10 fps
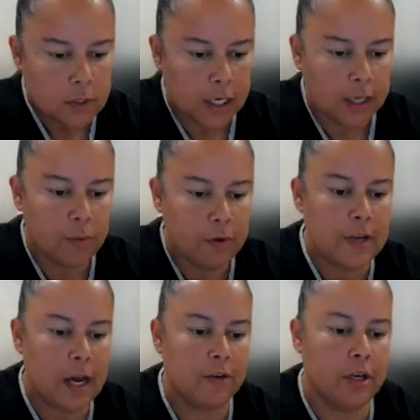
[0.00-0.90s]
and we've
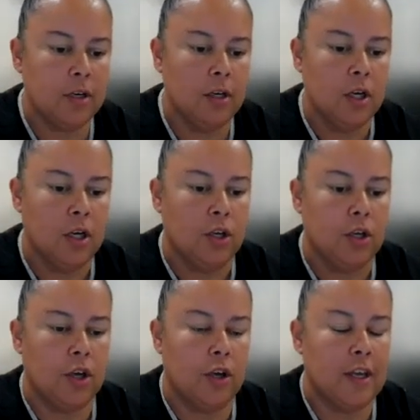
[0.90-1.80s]
gathered,
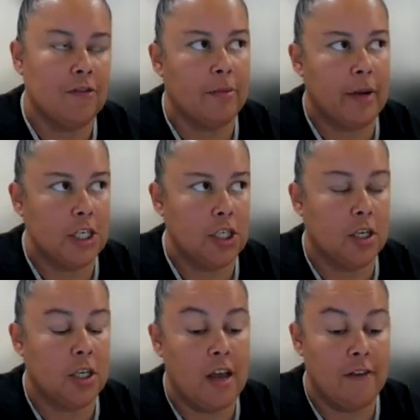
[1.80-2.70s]
the information
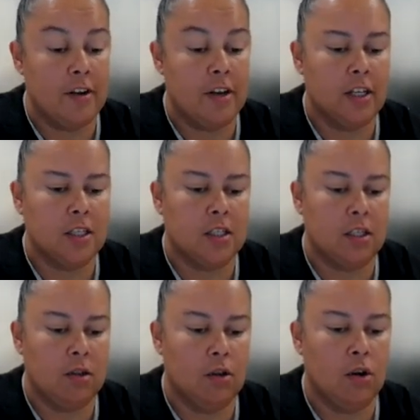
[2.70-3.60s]
and evidence
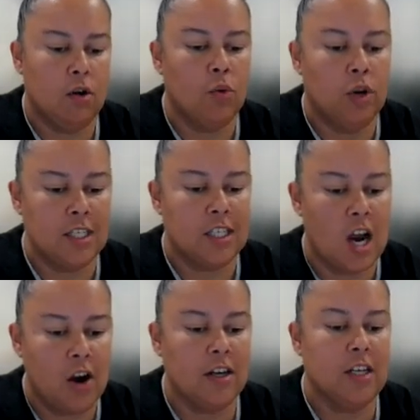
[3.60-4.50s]
of what is
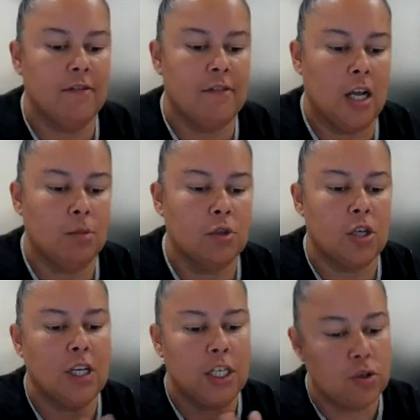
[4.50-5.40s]
currently available,
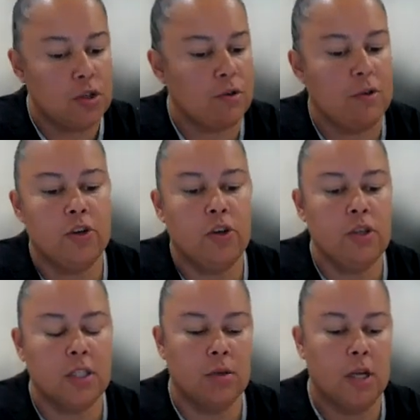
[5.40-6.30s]
so literature
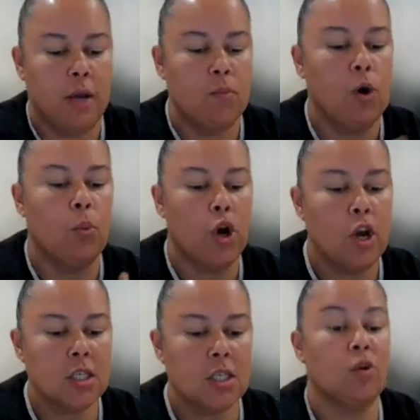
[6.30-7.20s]
reviews and what
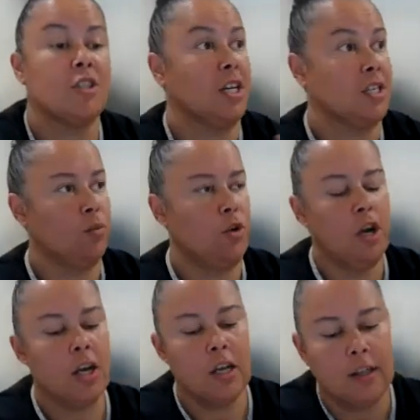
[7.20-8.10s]
works and what doesn't
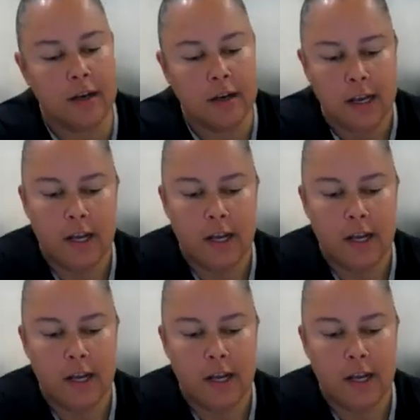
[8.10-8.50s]
work, and